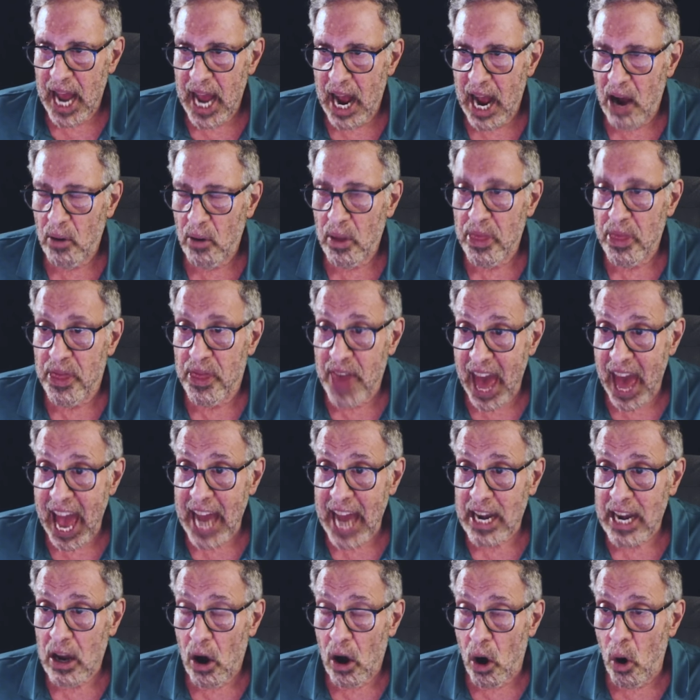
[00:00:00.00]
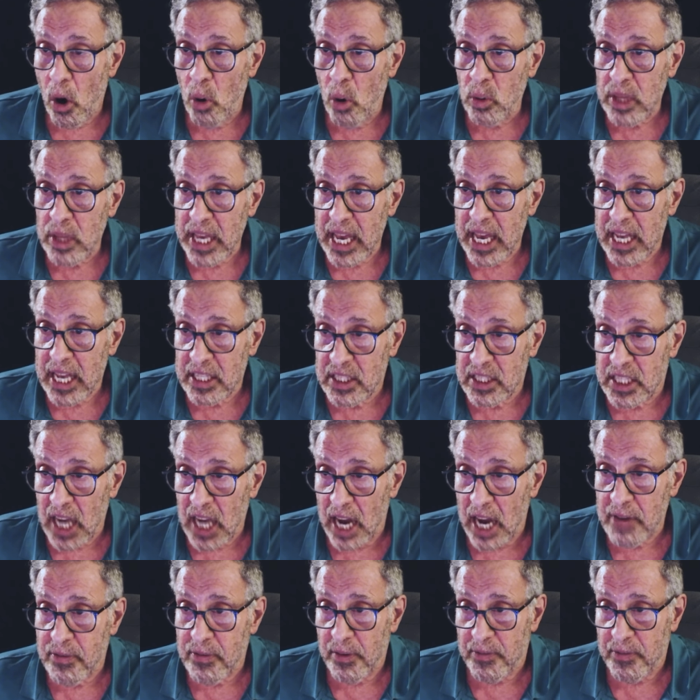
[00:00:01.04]
Now, that only is
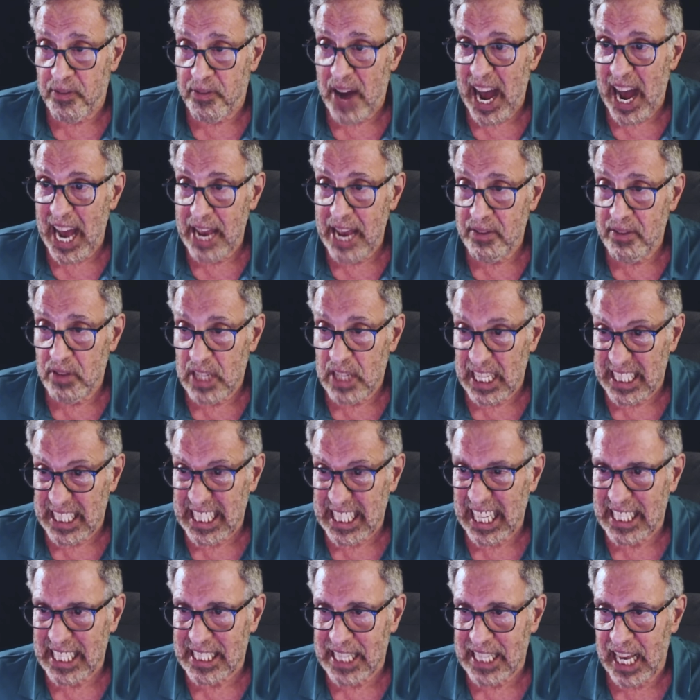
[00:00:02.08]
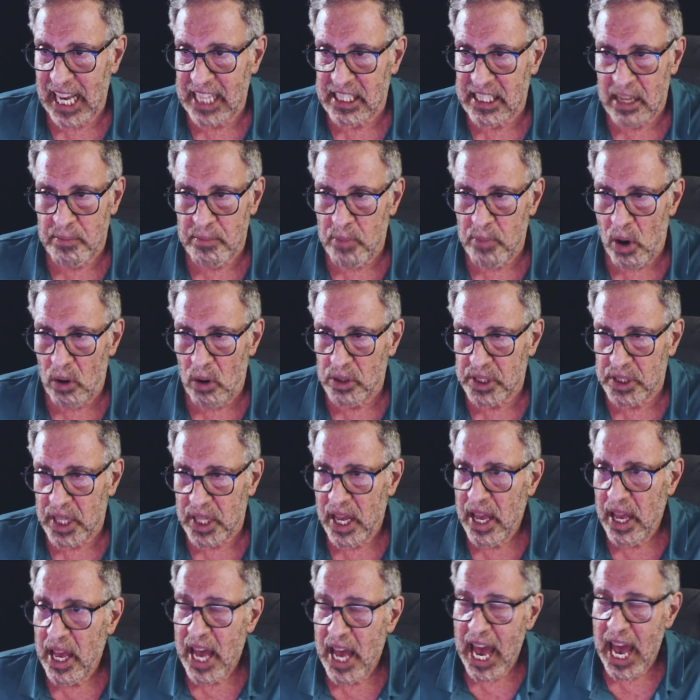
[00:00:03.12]
done for 5 to 6 days at most.